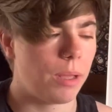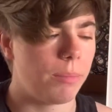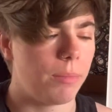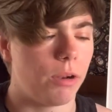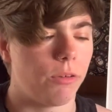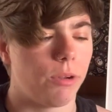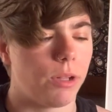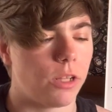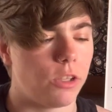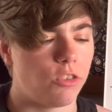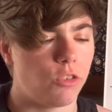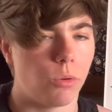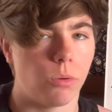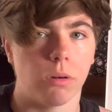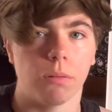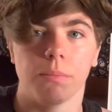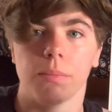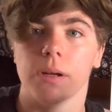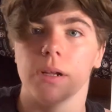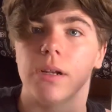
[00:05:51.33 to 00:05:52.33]
I'm not really
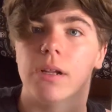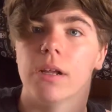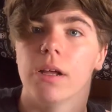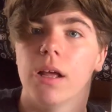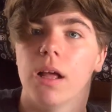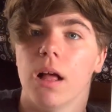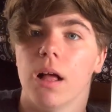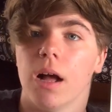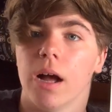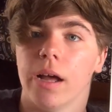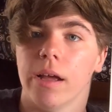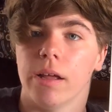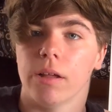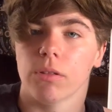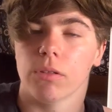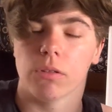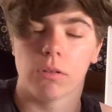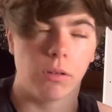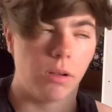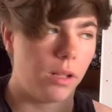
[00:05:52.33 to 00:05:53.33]
sure, but
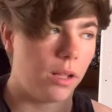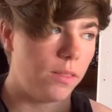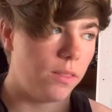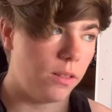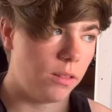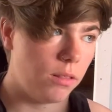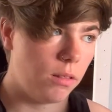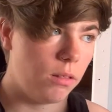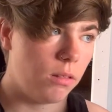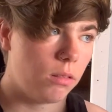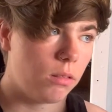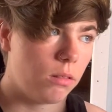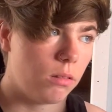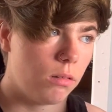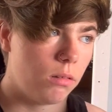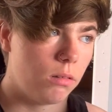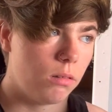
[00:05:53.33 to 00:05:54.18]
this is